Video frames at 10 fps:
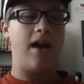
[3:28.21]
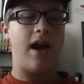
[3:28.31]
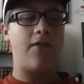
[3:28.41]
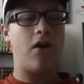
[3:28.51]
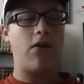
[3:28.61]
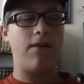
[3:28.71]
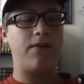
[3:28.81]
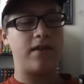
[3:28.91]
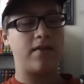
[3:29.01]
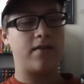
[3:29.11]
I have all of
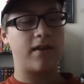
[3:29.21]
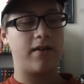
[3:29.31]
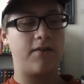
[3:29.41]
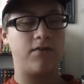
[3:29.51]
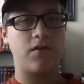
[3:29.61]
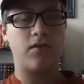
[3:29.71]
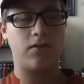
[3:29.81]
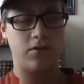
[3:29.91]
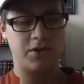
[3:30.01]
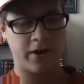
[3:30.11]
these, New